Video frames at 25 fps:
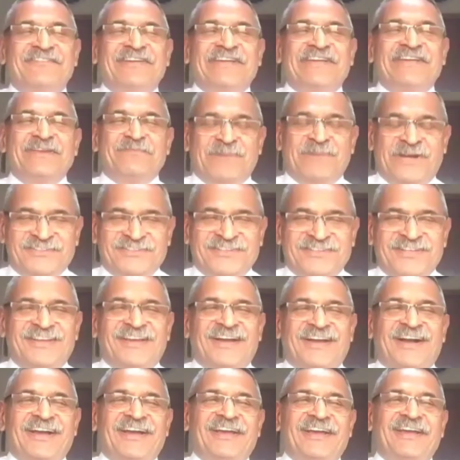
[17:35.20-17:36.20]
Very much.
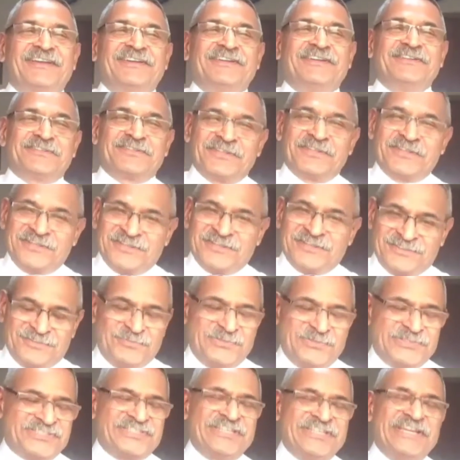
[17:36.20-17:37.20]

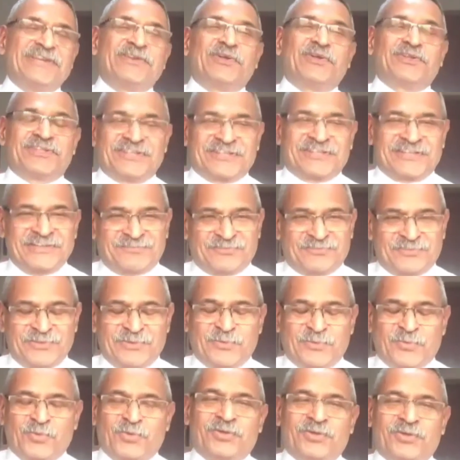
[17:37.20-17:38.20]
We stayed on the
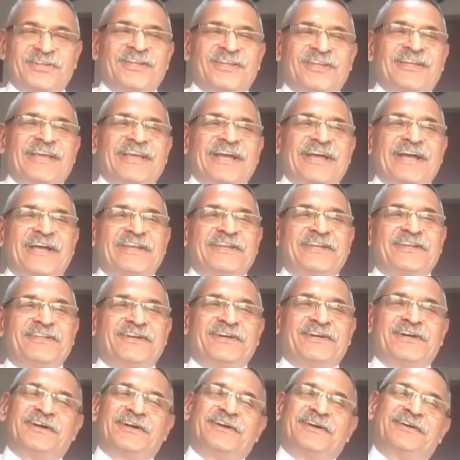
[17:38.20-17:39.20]
Clifton Road,
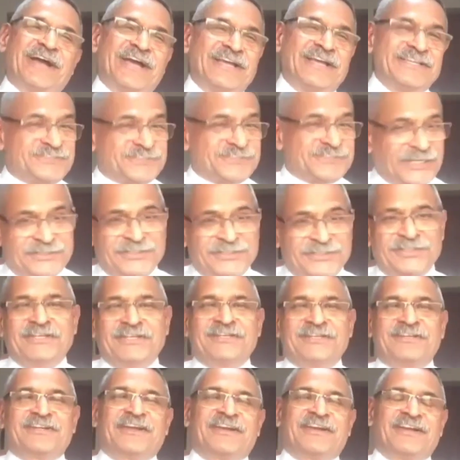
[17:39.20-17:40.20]
and I studied
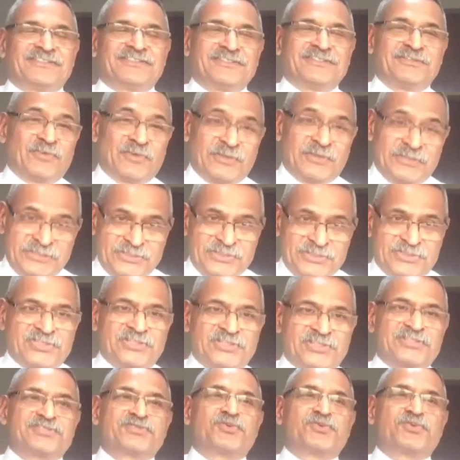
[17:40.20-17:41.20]
in Karachi for
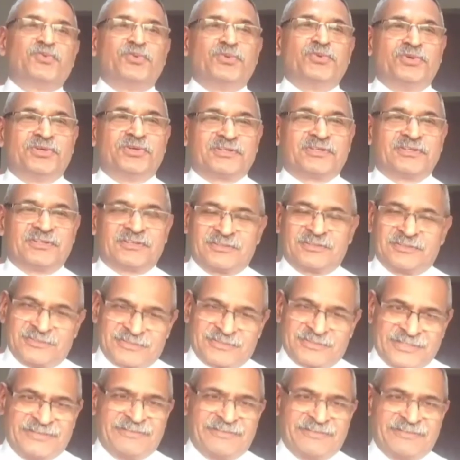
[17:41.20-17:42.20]
initial school,
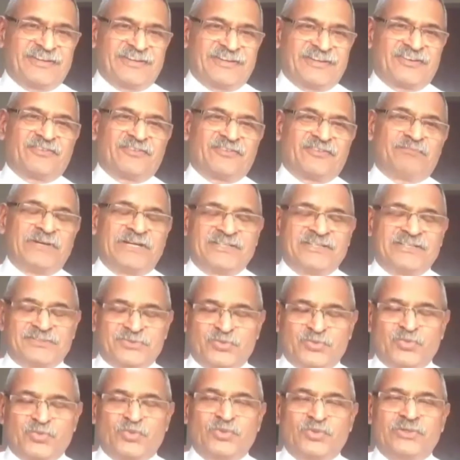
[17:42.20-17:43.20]
career of my
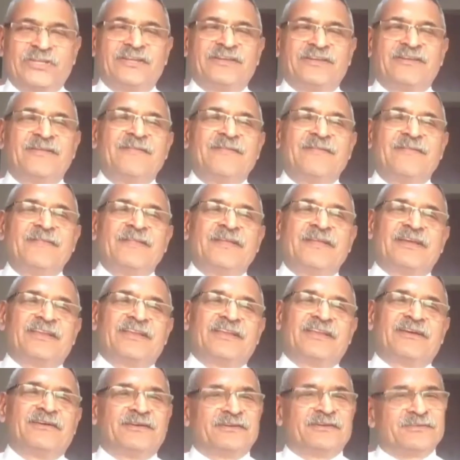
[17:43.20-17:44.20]
schooling
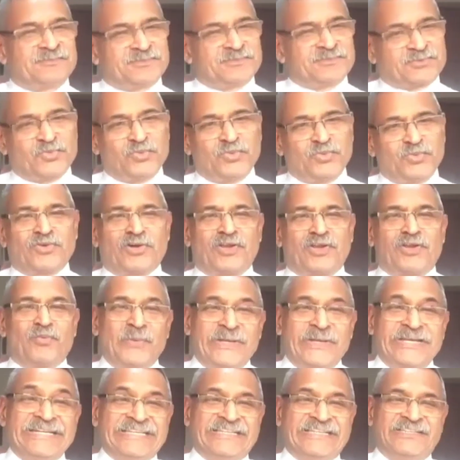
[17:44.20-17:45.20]
in a school
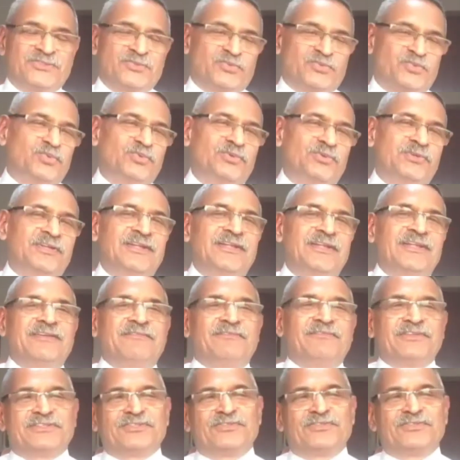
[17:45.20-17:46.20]
called Wendy's School,
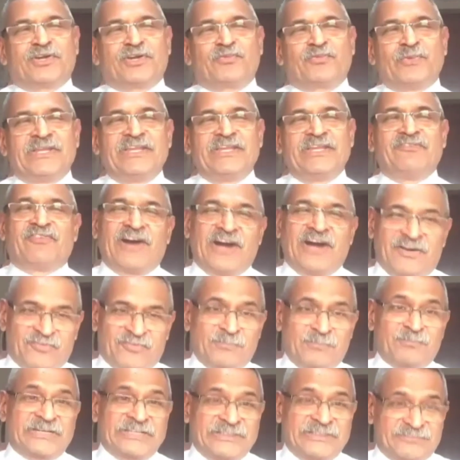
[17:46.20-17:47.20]
which is not very far
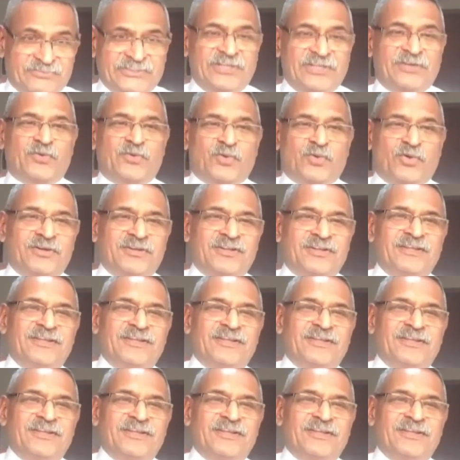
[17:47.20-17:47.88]
from Clifton Road.